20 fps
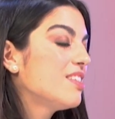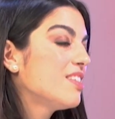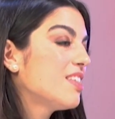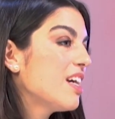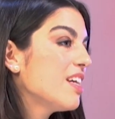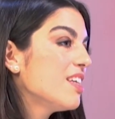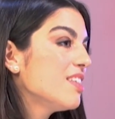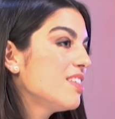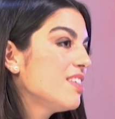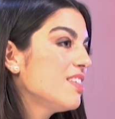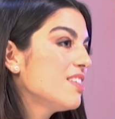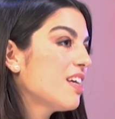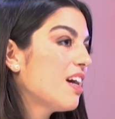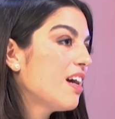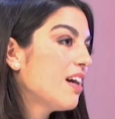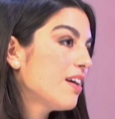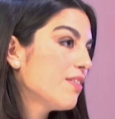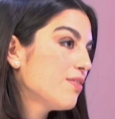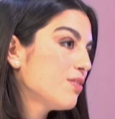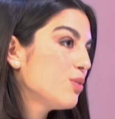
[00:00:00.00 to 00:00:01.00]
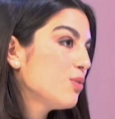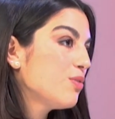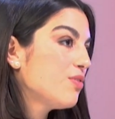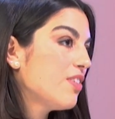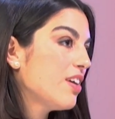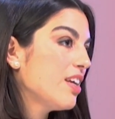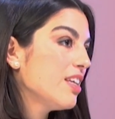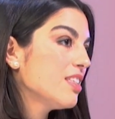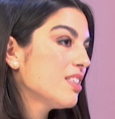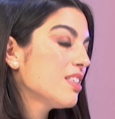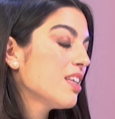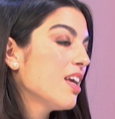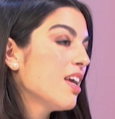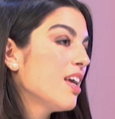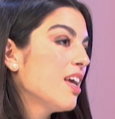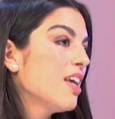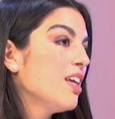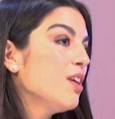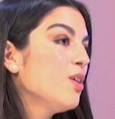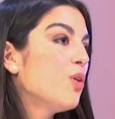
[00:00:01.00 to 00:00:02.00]
scientists have to face
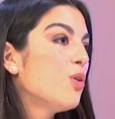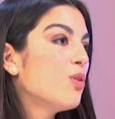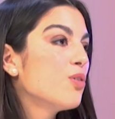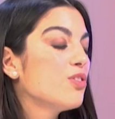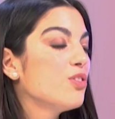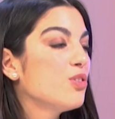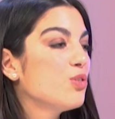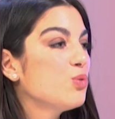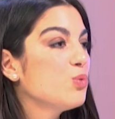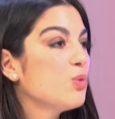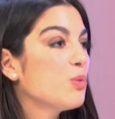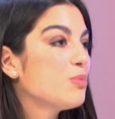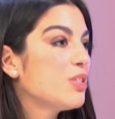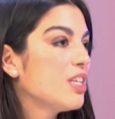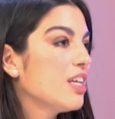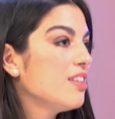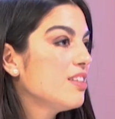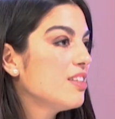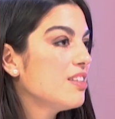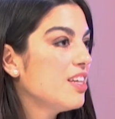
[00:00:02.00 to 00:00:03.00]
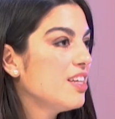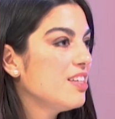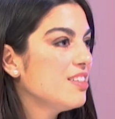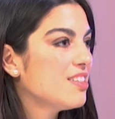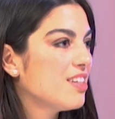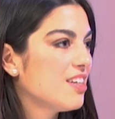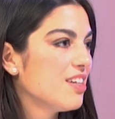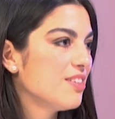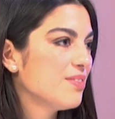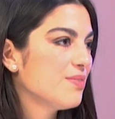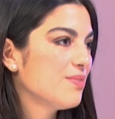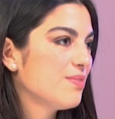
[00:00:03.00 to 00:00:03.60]
in order to obtain the data?